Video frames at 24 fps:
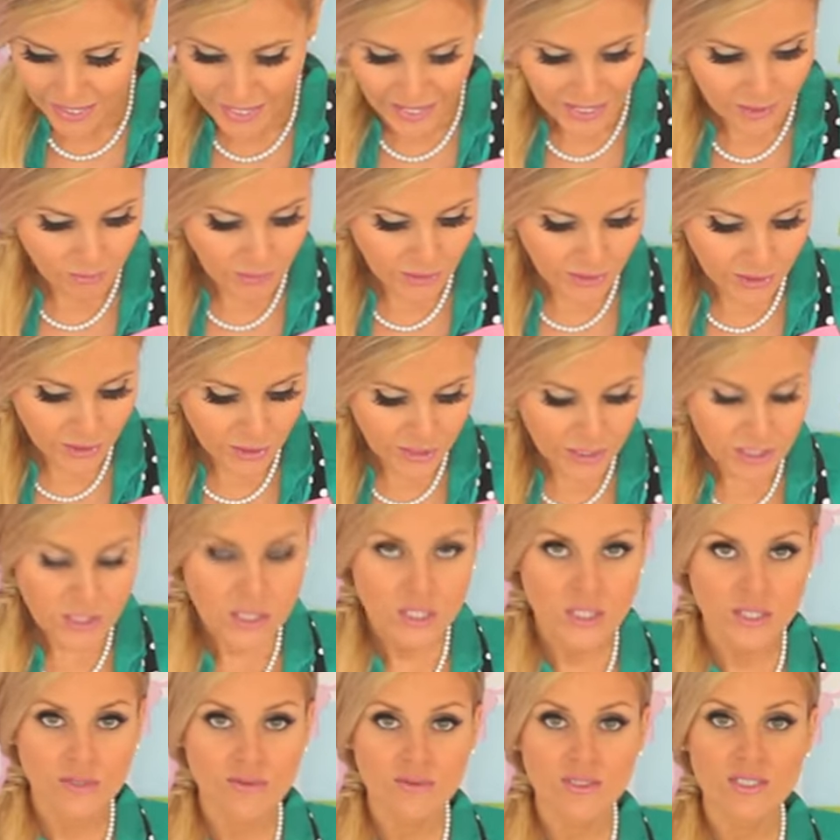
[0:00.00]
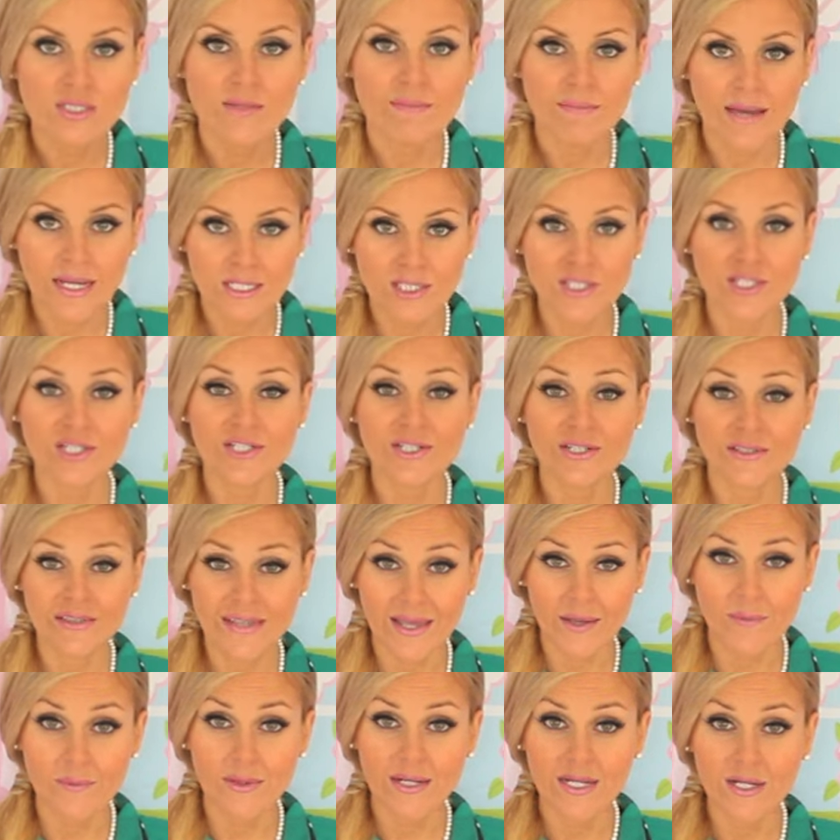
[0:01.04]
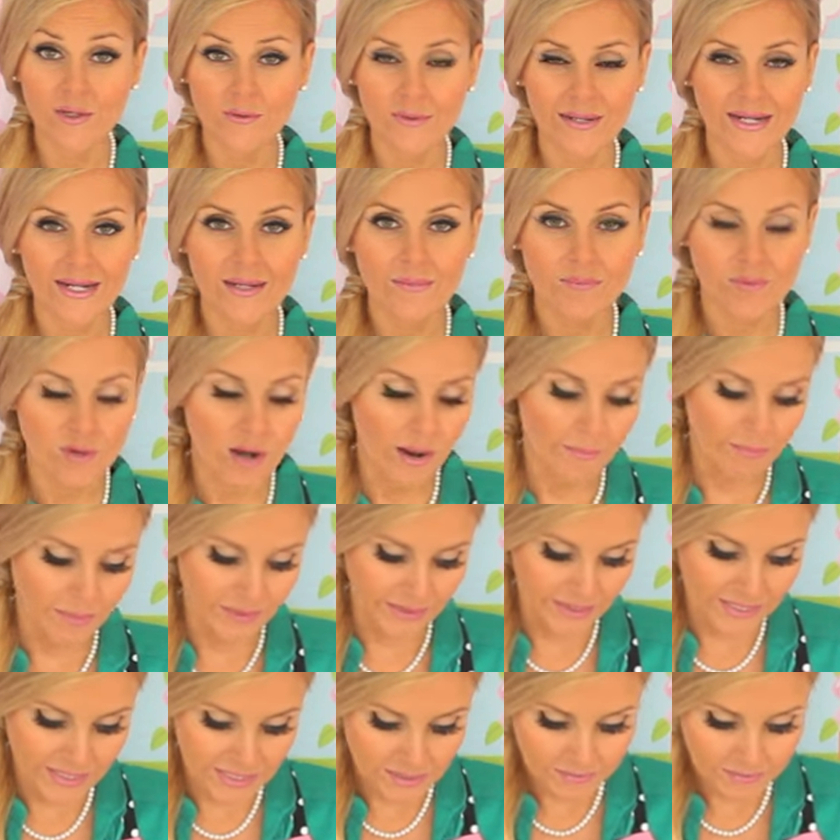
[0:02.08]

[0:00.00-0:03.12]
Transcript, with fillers: And what you're going to do to measure your liquid ingredient properly